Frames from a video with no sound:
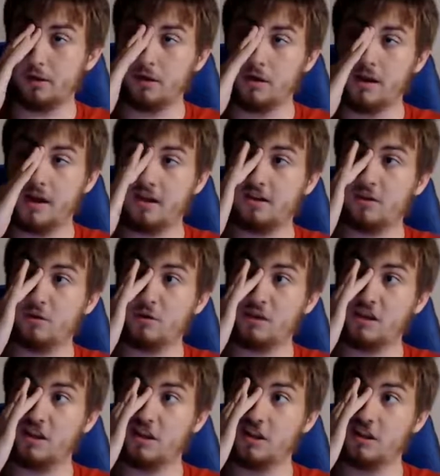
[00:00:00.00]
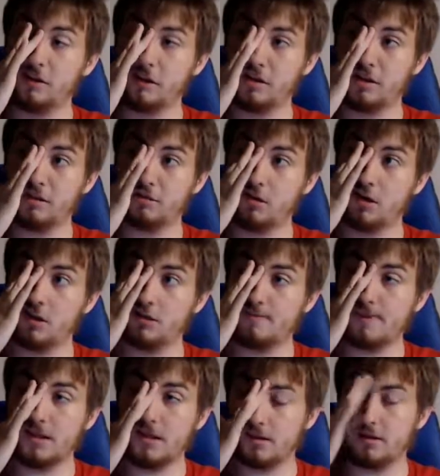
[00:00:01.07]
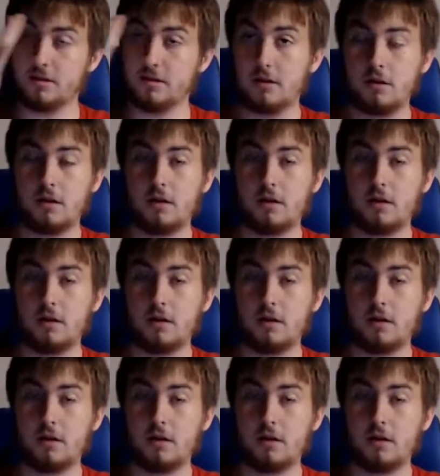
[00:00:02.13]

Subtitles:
look at going into this race, because